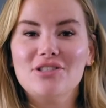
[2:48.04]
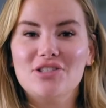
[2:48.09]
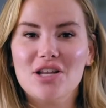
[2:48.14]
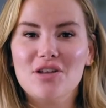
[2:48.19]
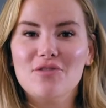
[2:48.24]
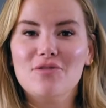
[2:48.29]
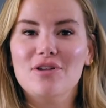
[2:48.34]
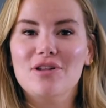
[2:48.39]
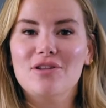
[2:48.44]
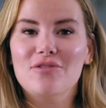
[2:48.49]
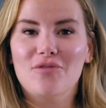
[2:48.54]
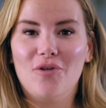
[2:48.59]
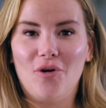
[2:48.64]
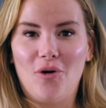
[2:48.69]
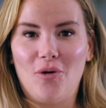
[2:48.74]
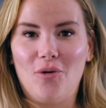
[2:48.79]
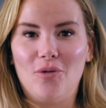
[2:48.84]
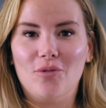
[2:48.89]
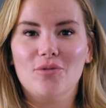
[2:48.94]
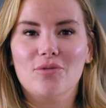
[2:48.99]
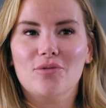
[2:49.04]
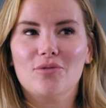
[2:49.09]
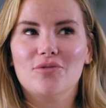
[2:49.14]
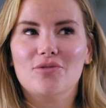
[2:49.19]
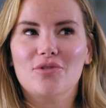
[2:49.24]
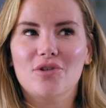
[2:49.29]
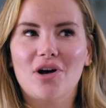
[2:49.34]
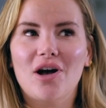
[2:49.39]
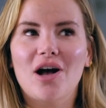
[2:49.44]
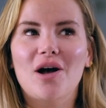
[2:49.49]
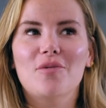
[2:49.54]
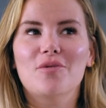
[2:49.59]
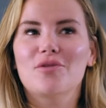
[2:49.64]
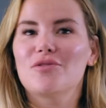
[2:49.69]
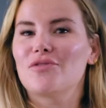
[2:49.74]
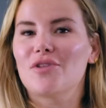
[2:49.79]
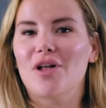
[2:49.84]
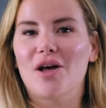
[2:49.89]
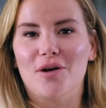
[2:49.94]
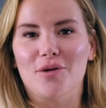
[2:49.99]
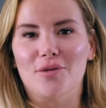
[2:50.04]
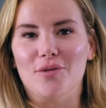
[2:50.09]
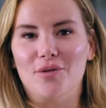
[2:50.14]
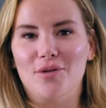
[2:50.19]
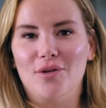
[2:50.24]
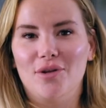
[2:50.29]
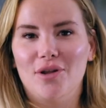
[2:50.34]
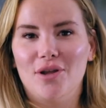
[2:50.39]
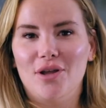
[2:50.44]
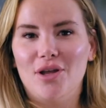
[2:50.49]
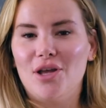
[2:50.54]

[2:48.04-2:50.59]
genuinely thought that I would have known.